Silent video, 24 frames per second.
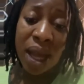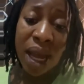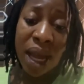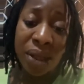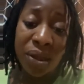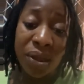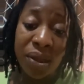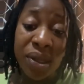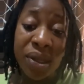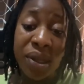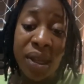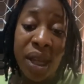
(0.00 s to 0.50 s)
I
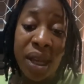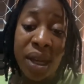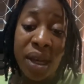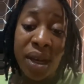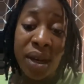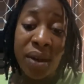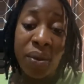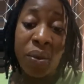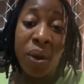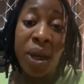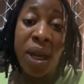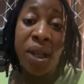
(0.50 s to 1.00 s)
just said
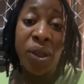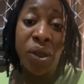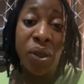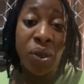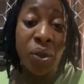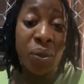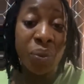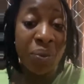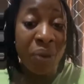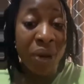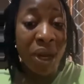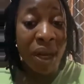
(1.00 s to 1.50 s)
we need
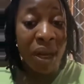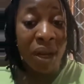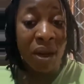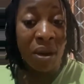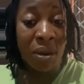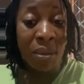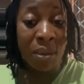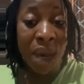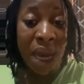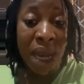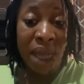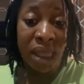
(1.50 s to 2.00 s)
to bring
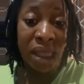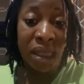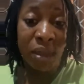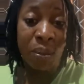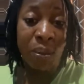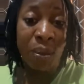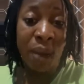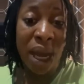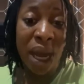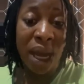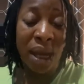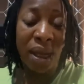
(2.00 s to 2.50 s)
our minds
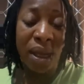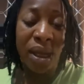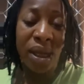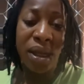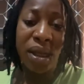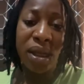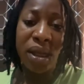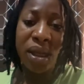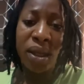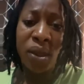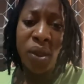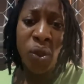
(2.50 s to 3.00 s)
back
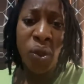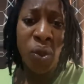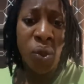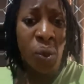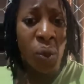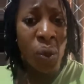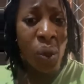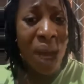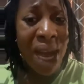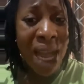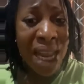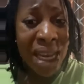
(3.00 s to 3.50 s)

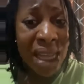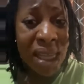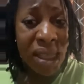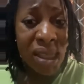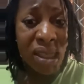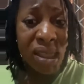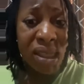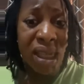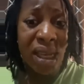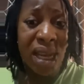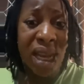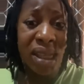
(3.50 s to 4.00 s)
to an
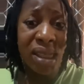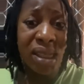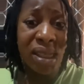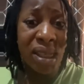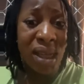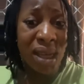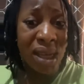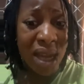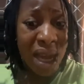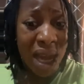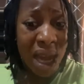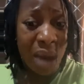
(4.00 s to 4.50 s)
incident
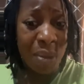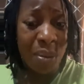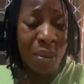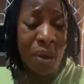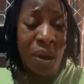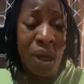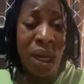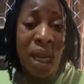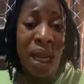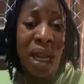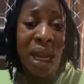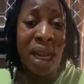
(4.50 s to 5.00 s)
that
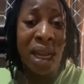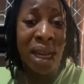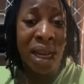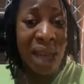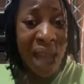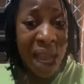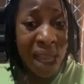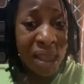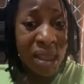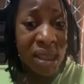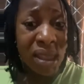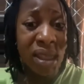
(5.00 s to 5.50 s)
happened in
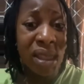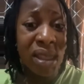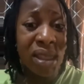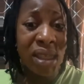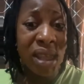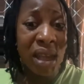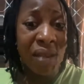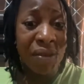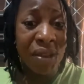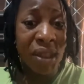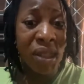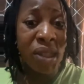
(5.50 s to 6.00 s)

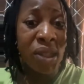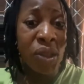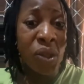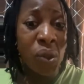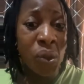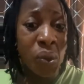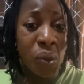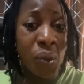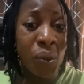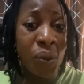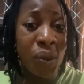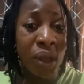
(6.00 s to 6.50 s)

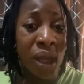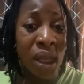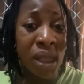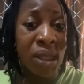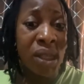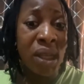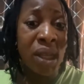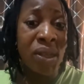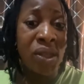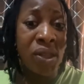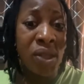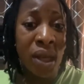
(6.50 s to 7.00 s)
1972,
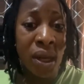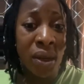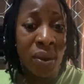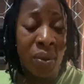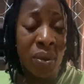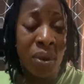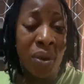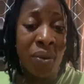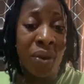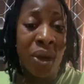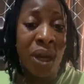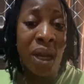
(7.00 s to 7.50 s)
30th
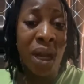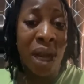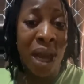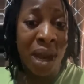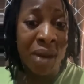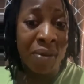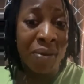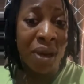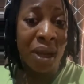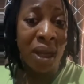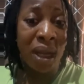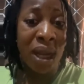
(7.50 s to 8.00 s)
January in
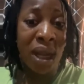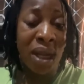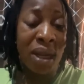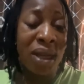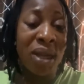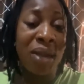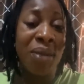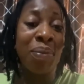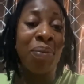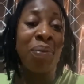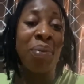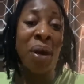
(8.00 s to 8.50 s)

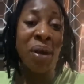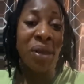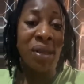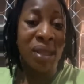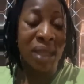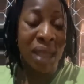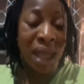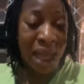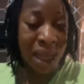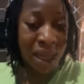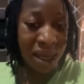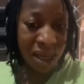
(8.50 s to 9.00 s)
Ireland,
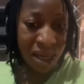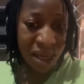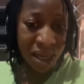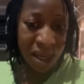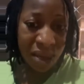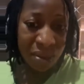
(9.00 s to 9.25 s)
Buckside,